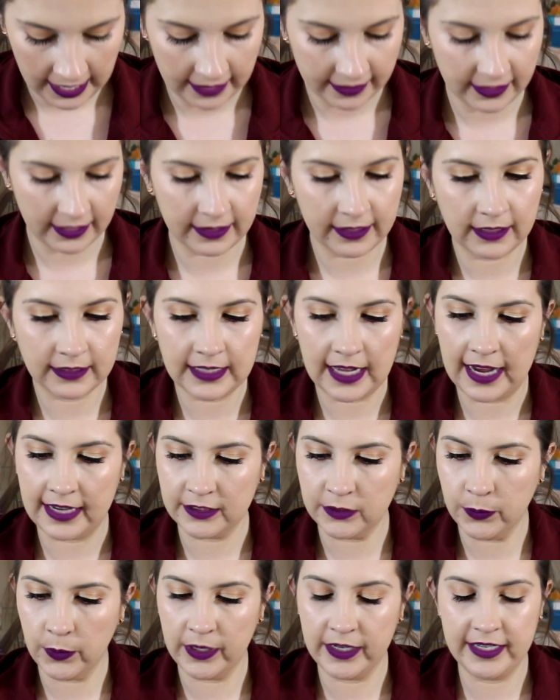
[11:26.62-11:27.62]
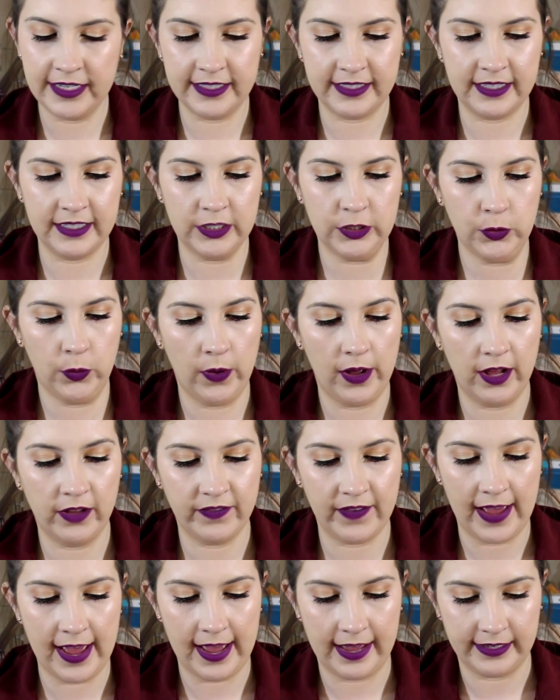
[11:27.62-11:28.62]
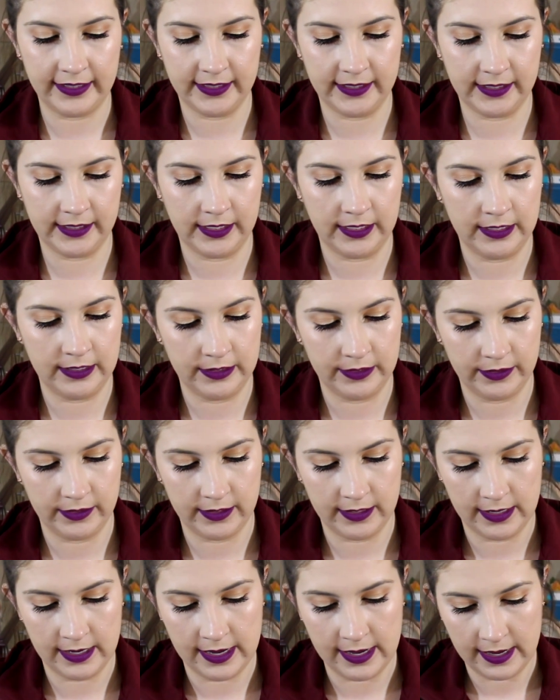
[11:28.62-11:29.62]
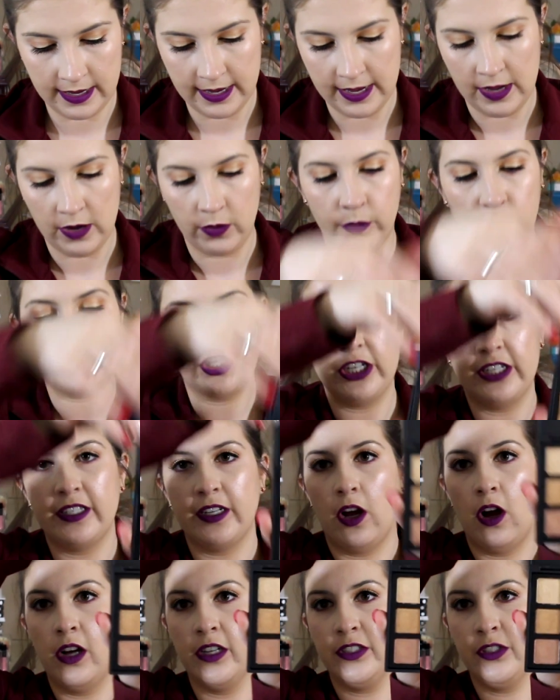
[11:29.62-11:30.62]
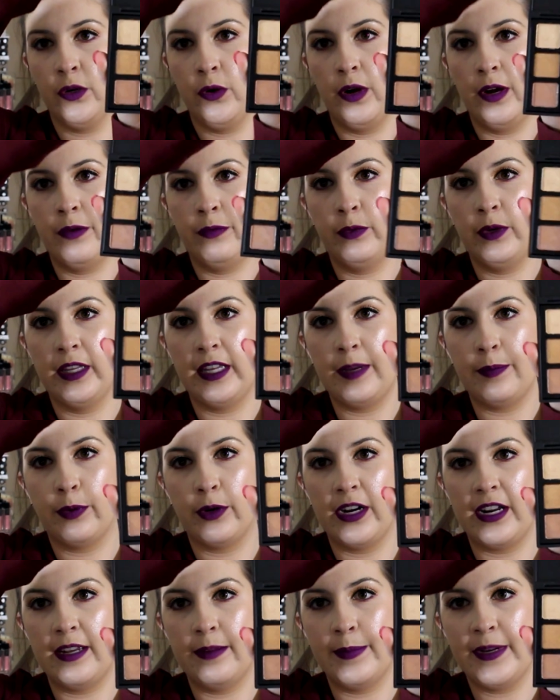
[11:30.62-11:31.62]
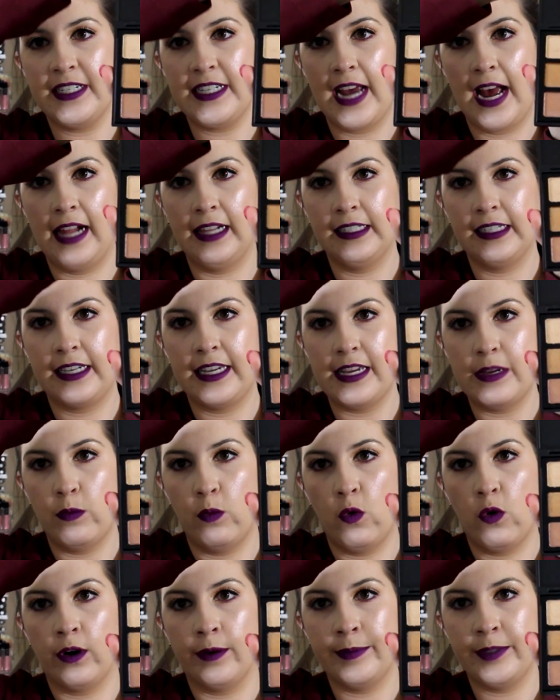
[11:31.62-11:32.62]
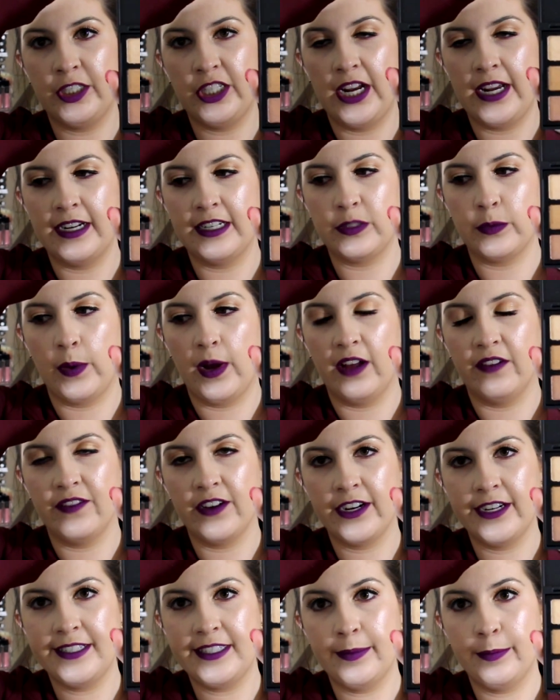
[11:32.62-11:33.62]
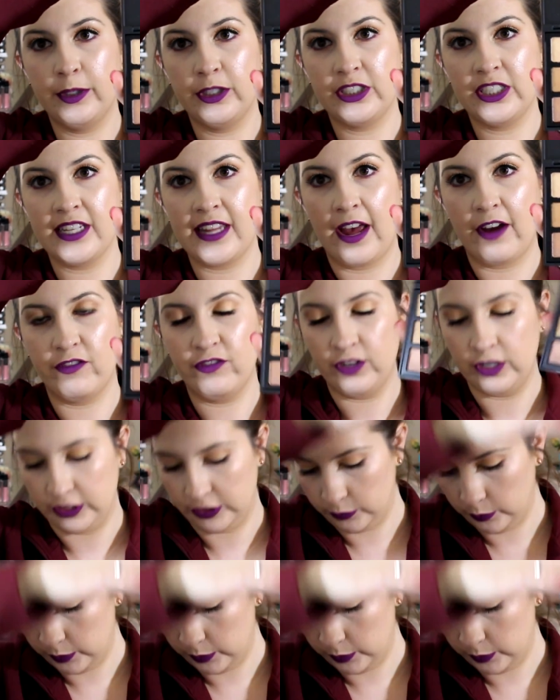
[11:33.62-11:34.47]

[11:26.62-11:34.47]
Then the last one is the 12S, which is also a really pretty metallic-y warm shade as well. Very similar to that first